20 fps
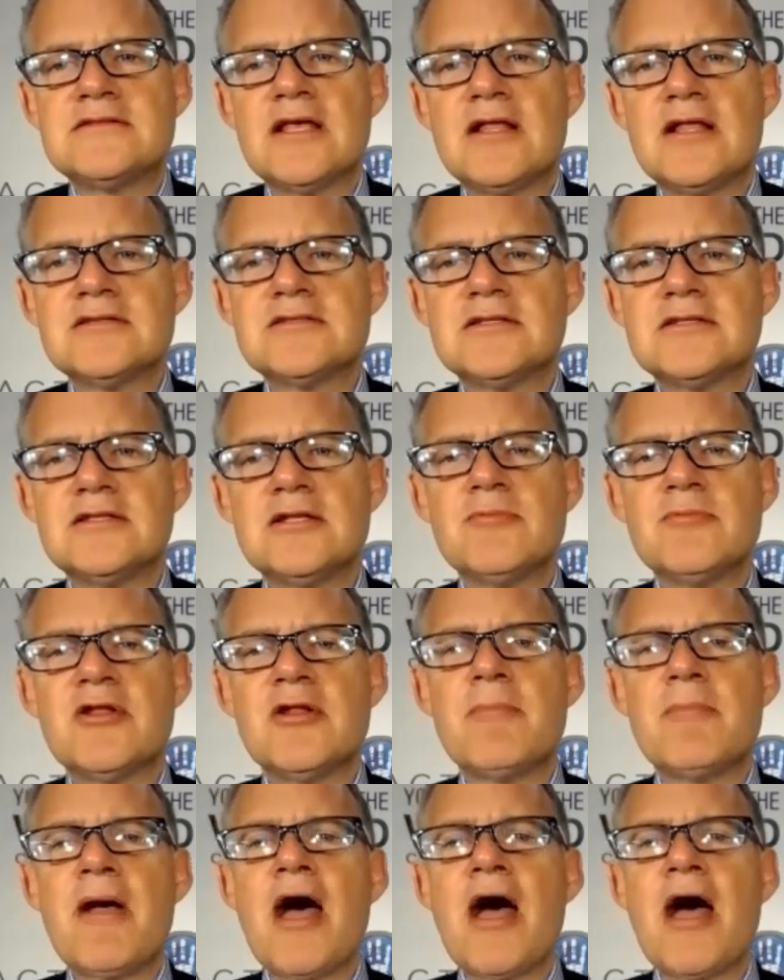us a little bit
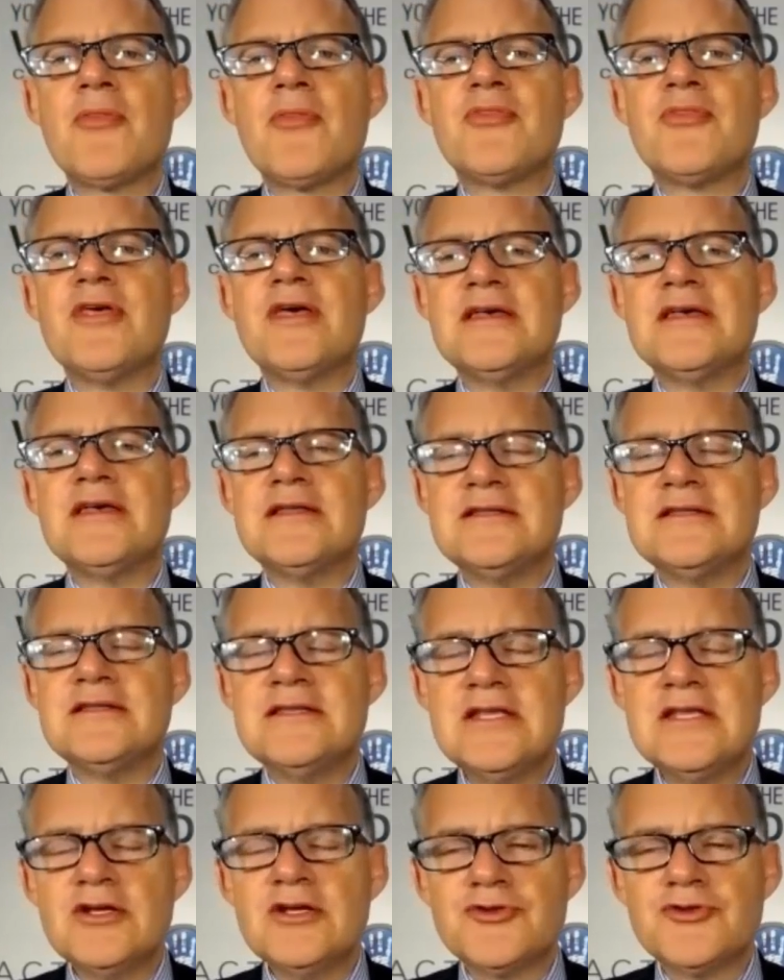about the
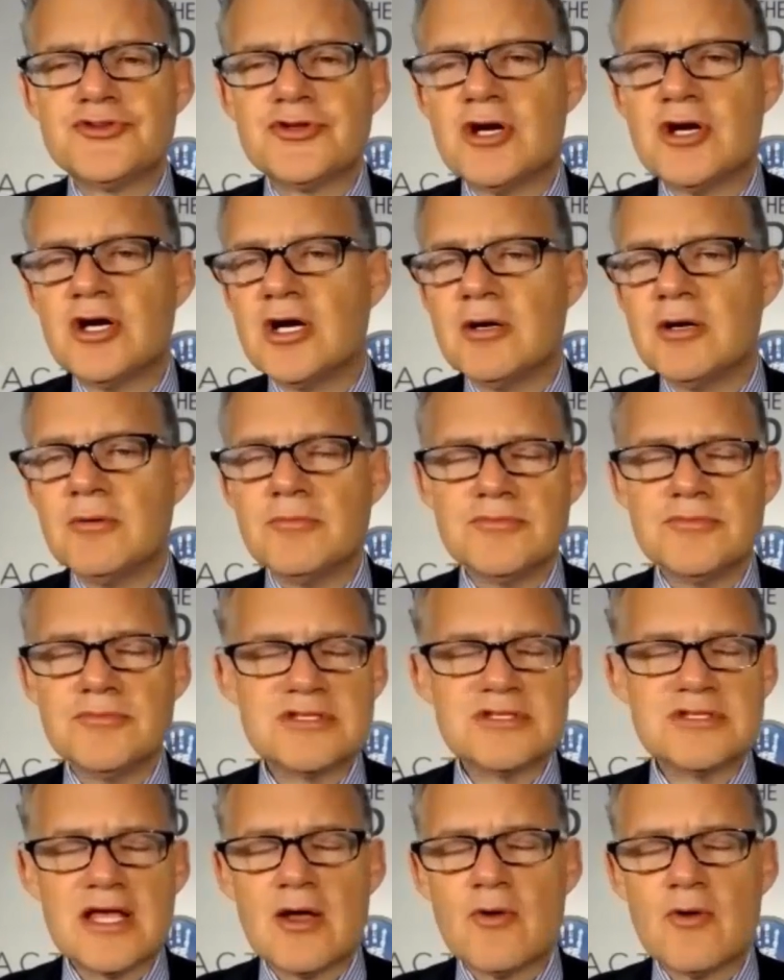deal terms.
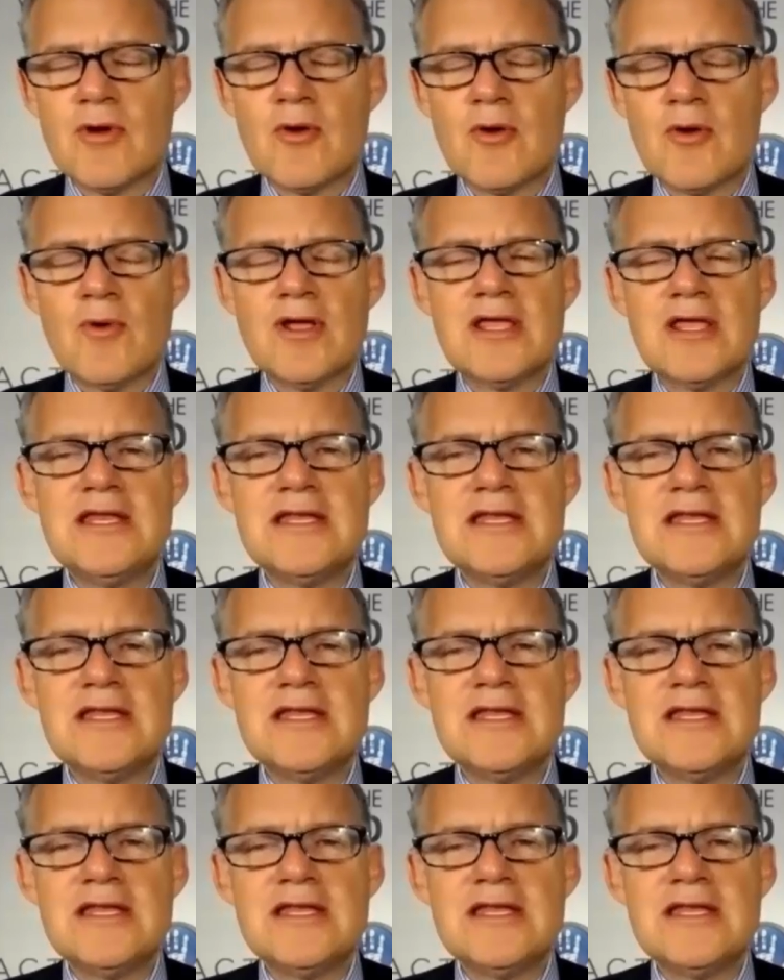What can